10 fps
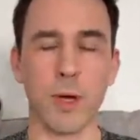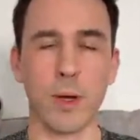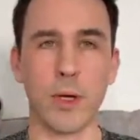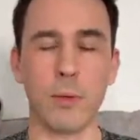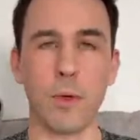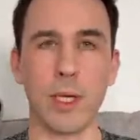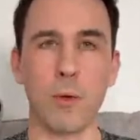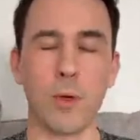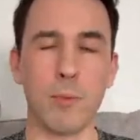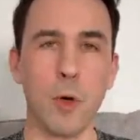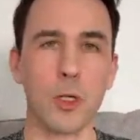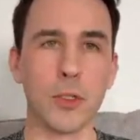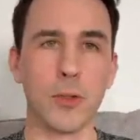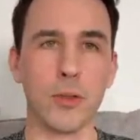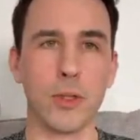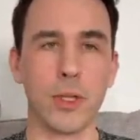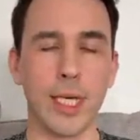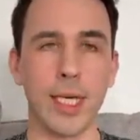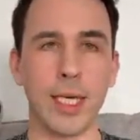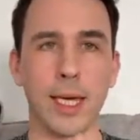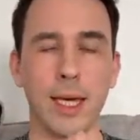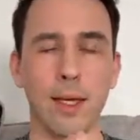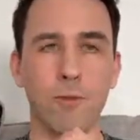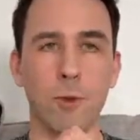where we model the